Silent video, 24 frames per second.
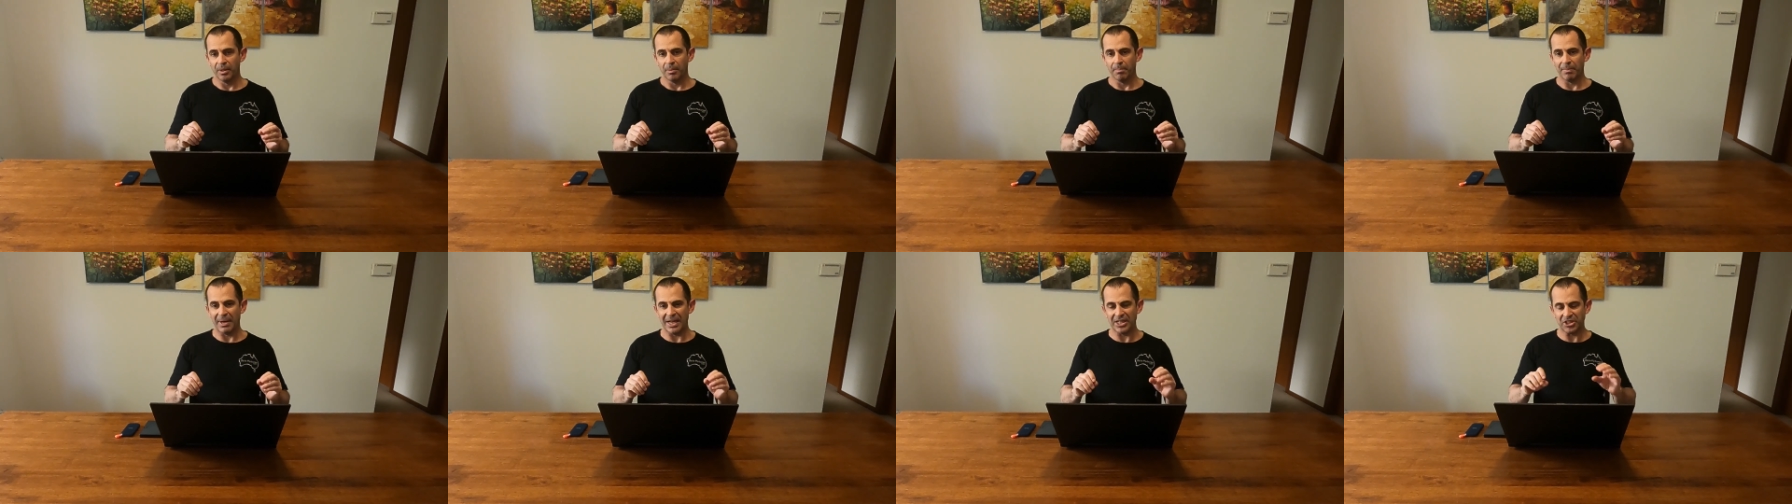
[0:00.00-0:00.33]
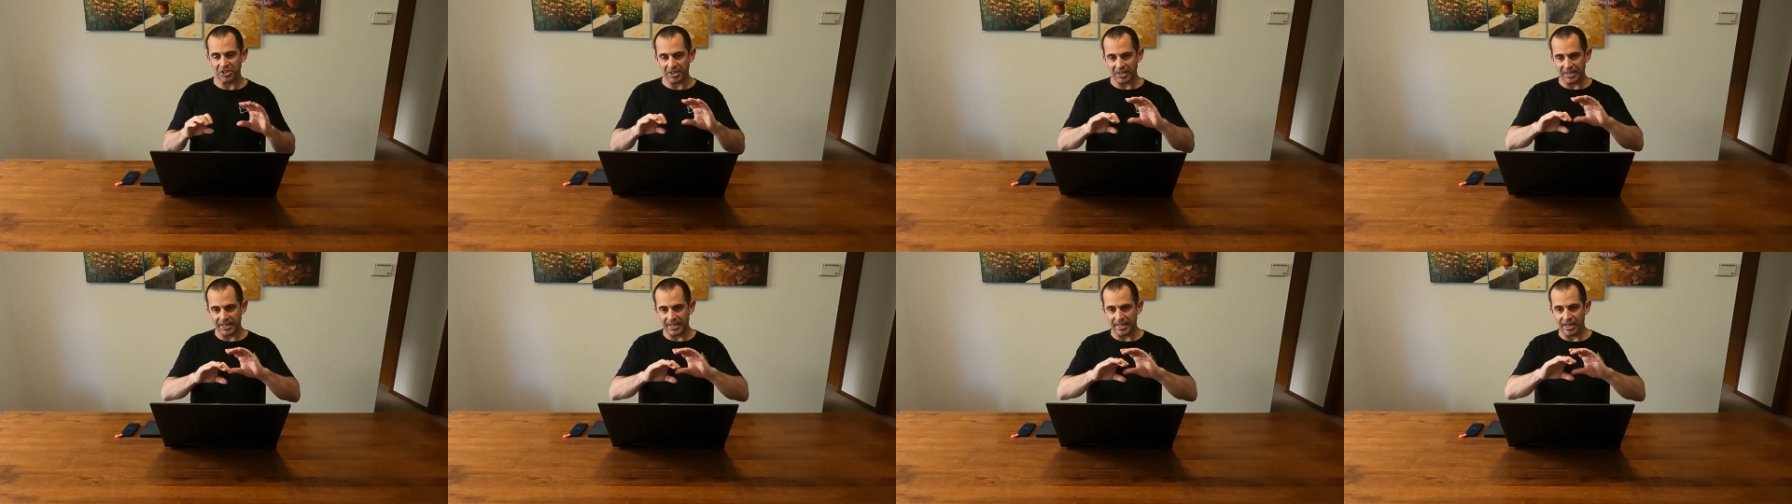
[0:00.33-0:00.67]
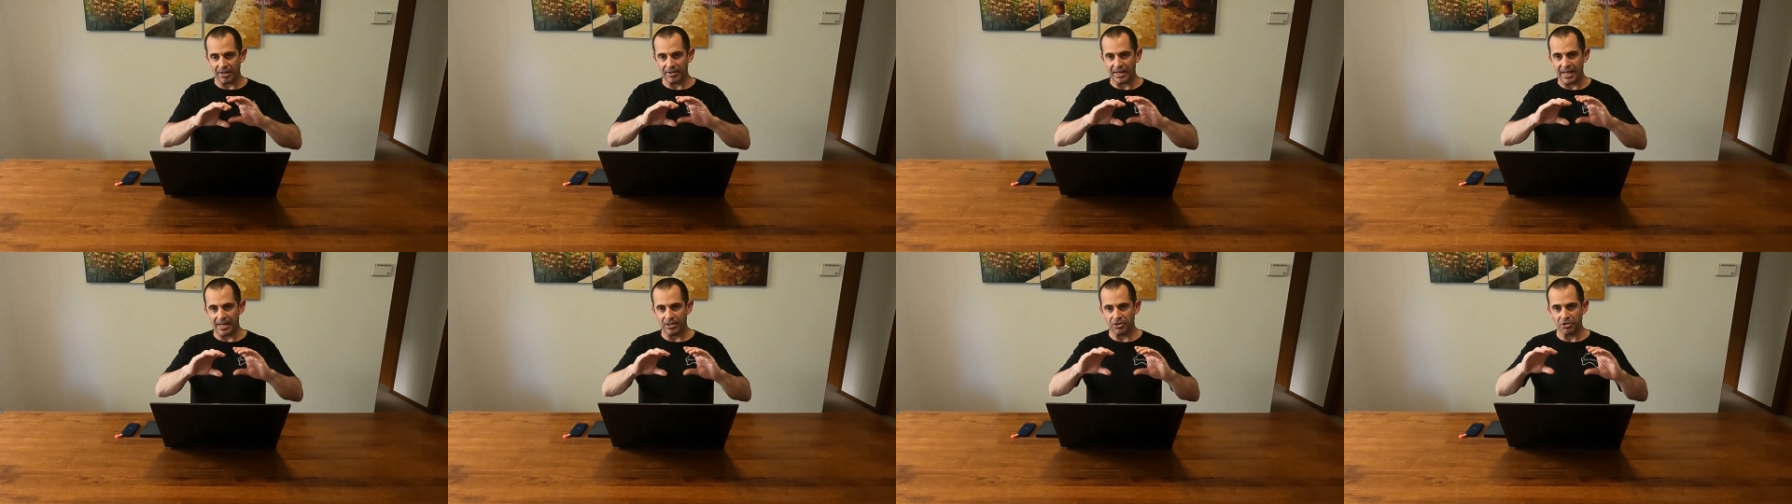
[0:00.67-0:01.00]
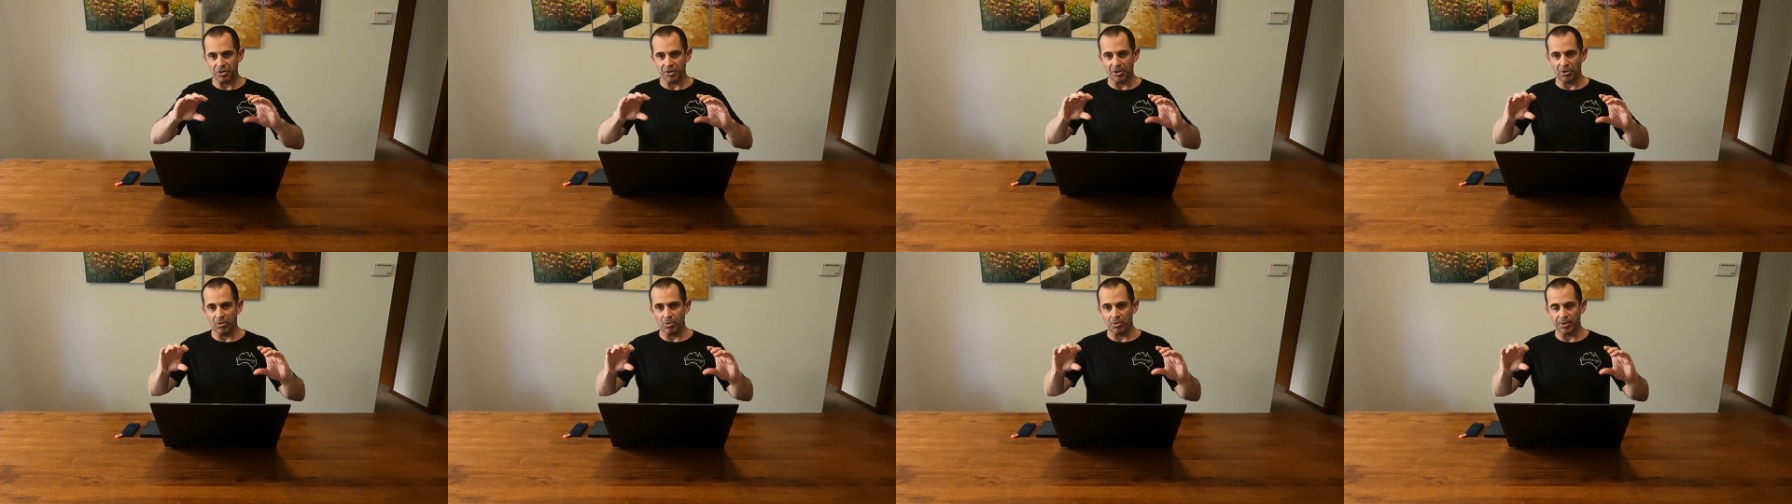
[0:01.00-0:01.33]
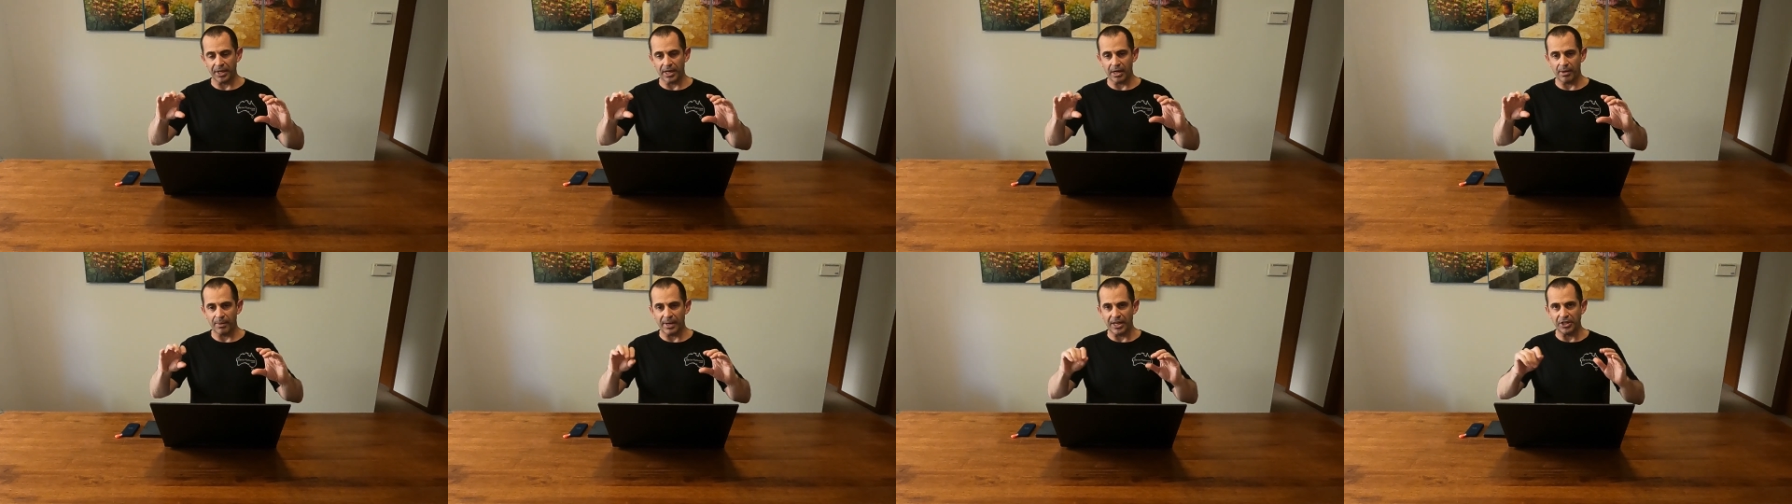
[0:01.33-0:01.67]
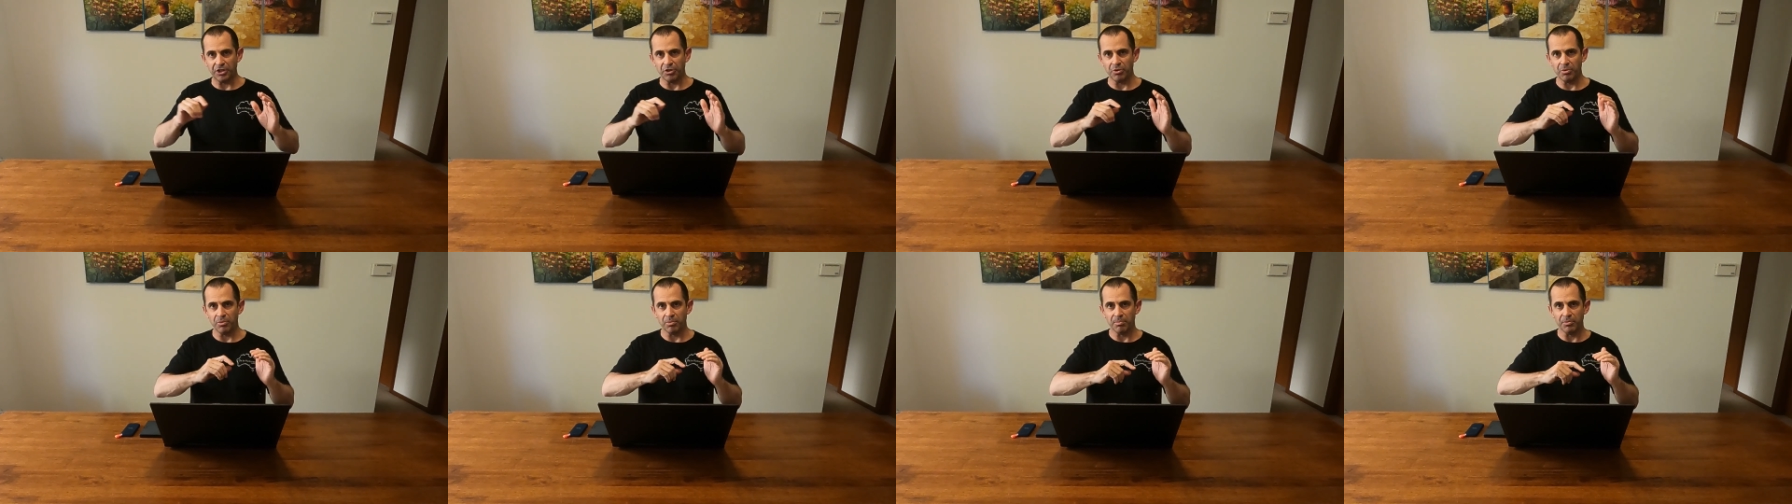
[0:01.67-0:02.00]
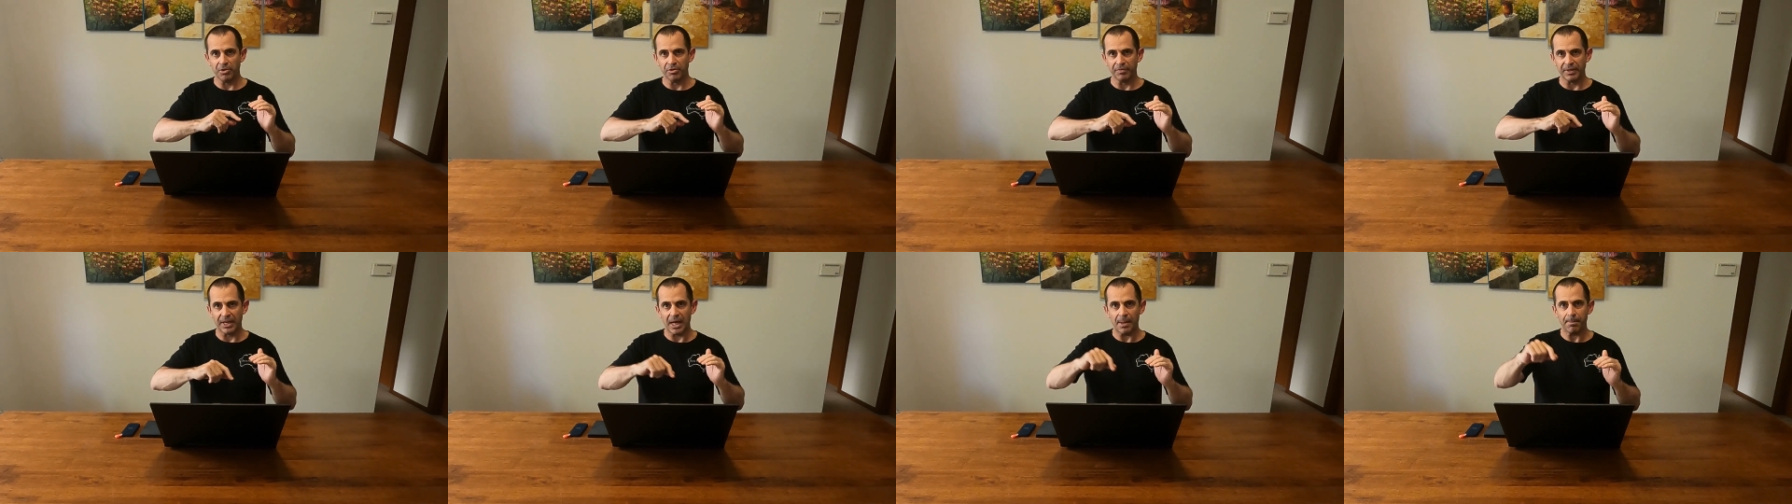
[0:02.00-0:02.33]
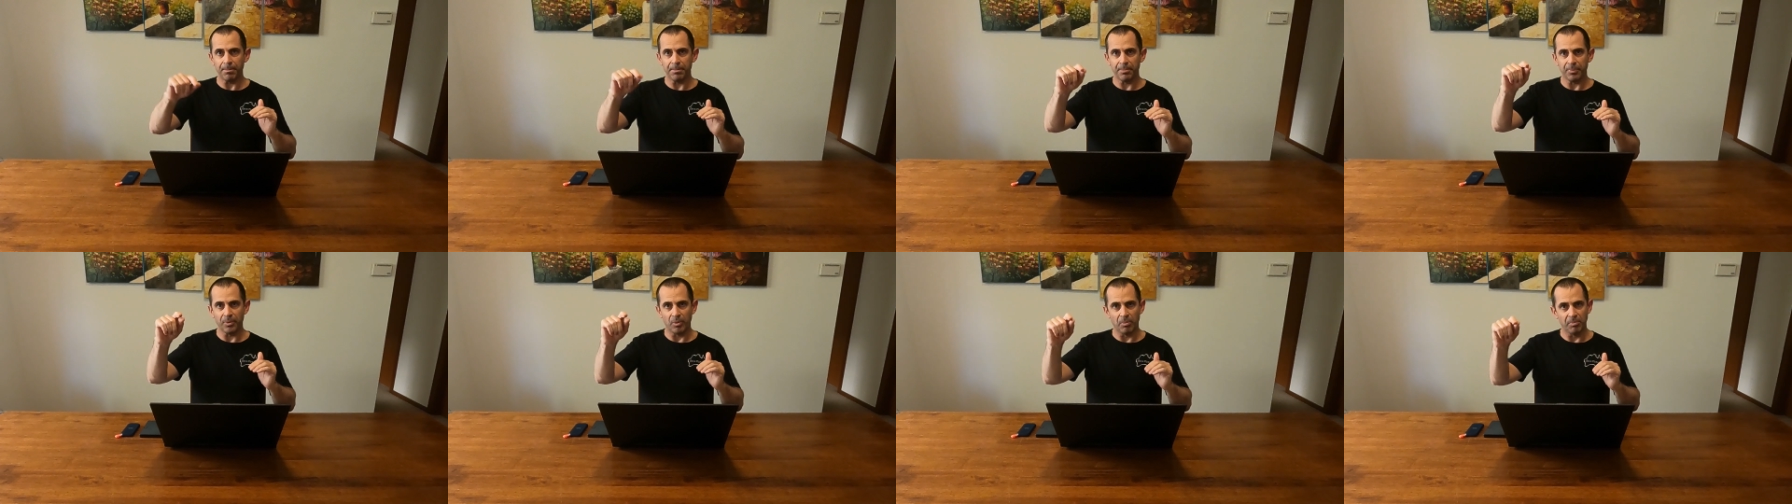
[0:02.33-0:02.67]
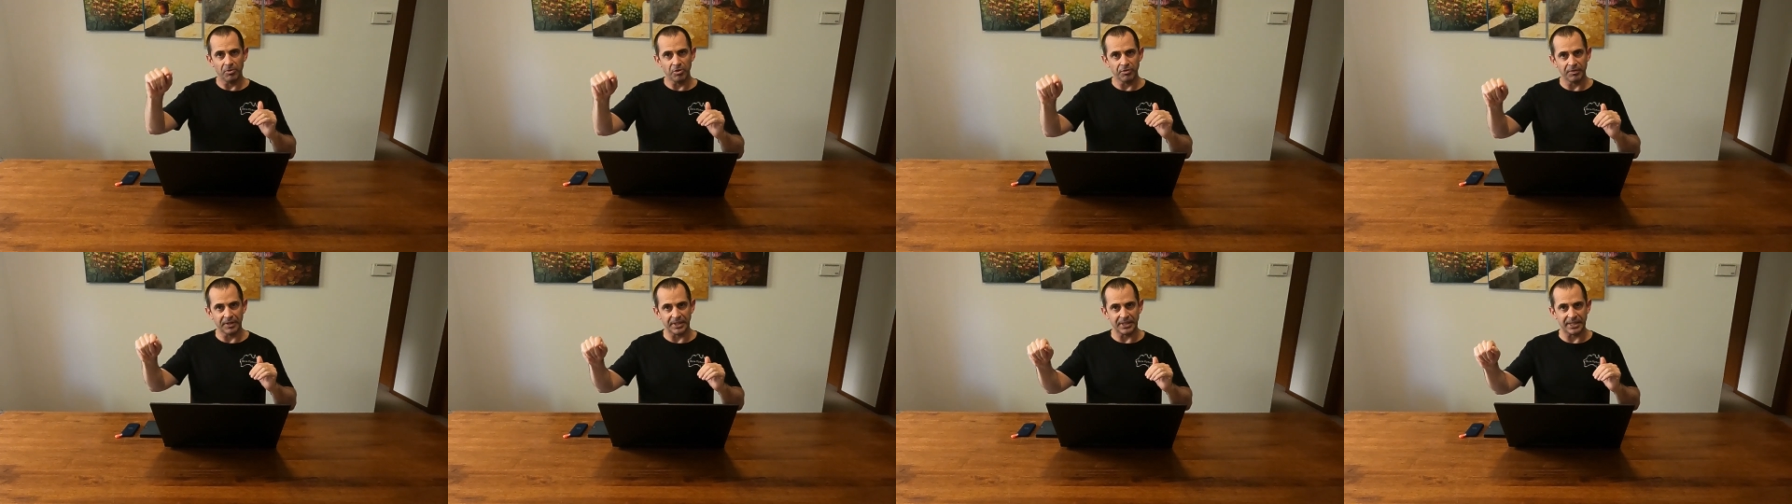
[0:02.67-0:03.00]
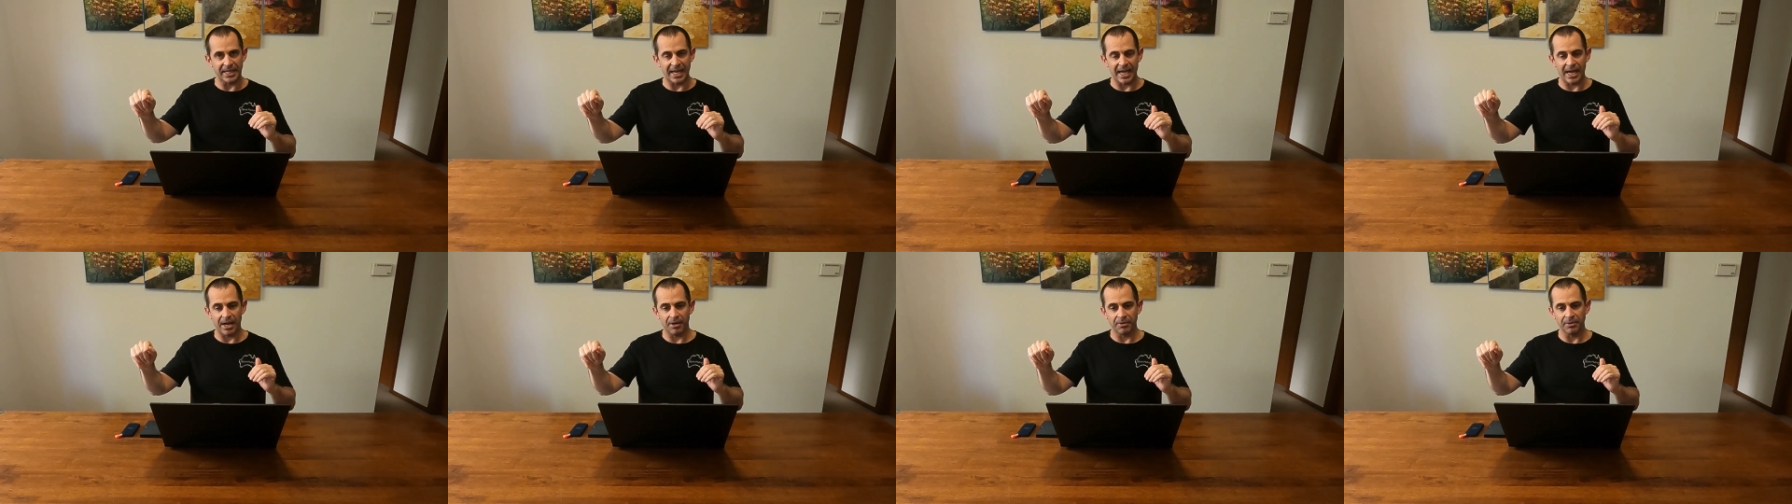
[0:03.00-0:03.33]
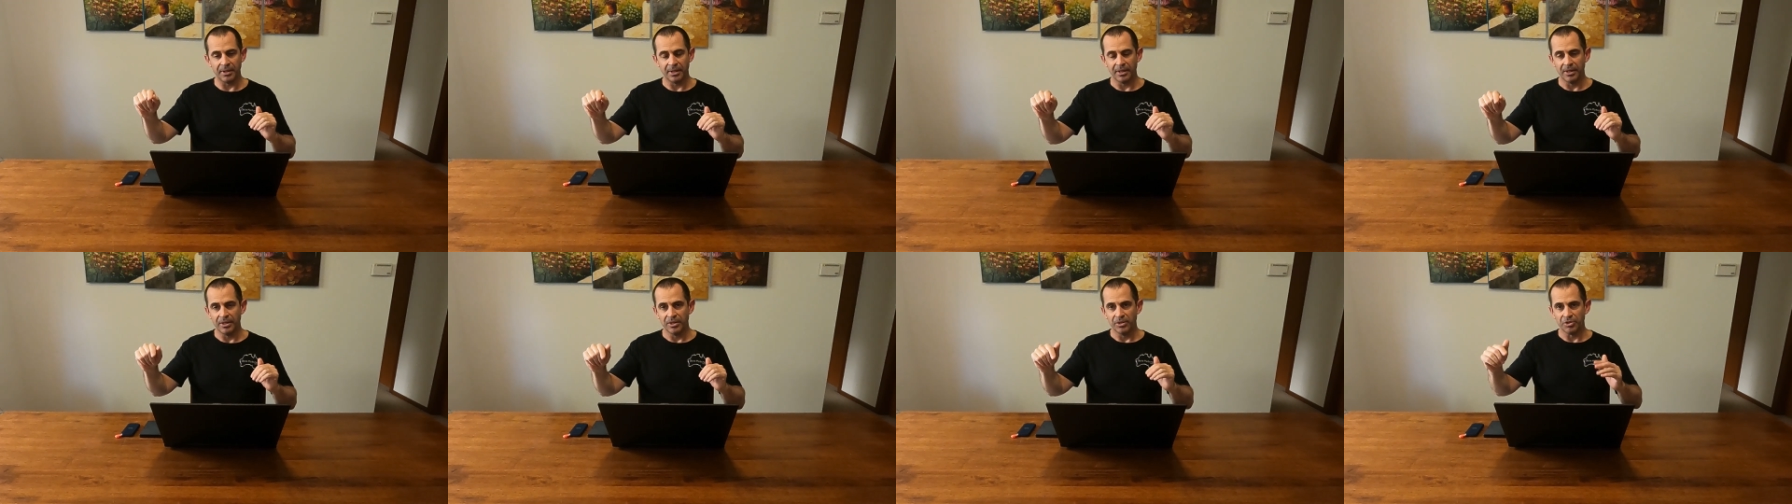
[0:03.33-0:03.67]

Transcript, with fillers: basically go down to the audio and you move it up or move it down.